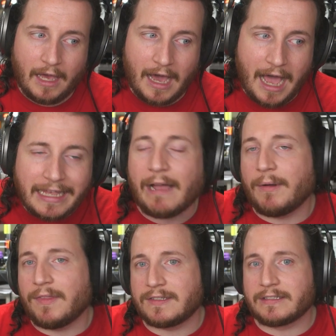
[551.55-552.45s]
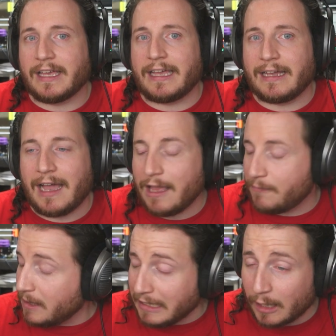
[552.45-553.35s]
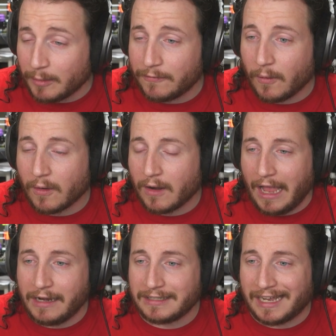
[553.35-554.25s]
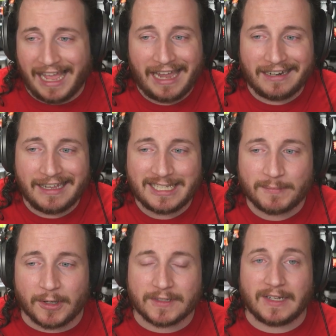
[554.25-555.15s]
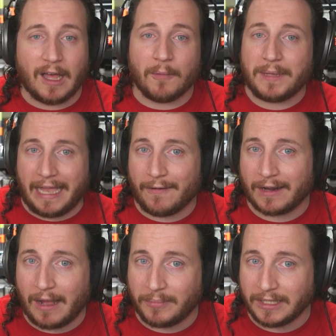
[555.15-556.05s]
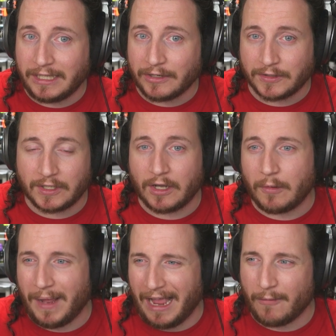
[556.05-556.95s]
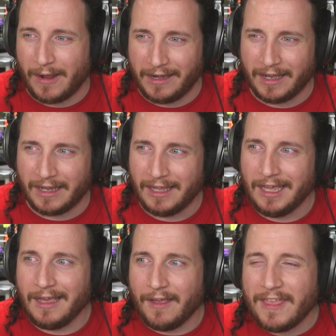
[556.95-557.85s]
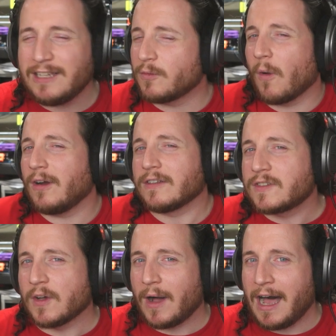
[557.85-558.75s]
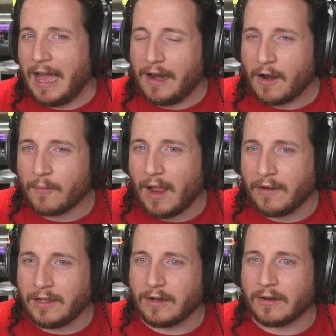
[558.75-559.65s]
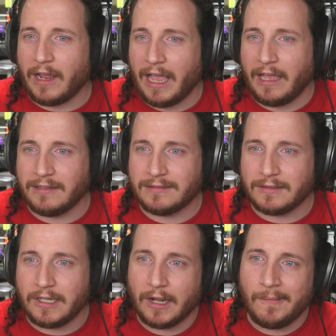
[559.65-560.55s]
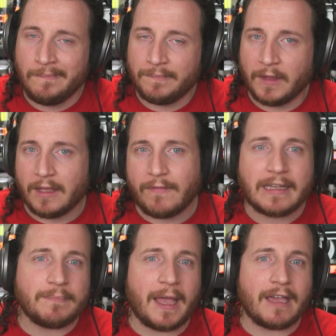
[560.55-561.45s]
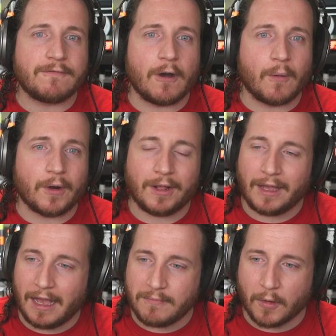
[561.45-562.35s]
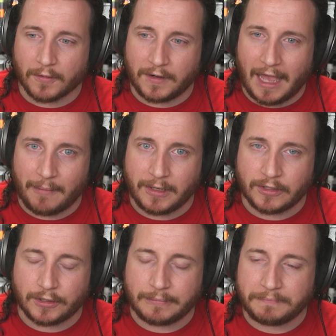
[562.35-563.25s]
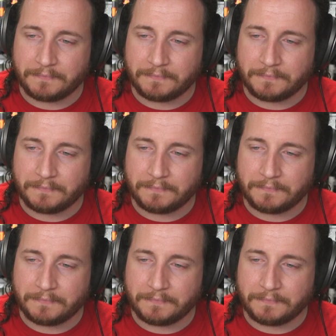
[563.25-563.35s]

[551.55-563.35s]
I get what this is like. I've been there before, and I had a nice person help me out a couple of years ago, back when uh, things weren't so hot around here. And, you know, if I can pay it forward, I'm more than happy to. But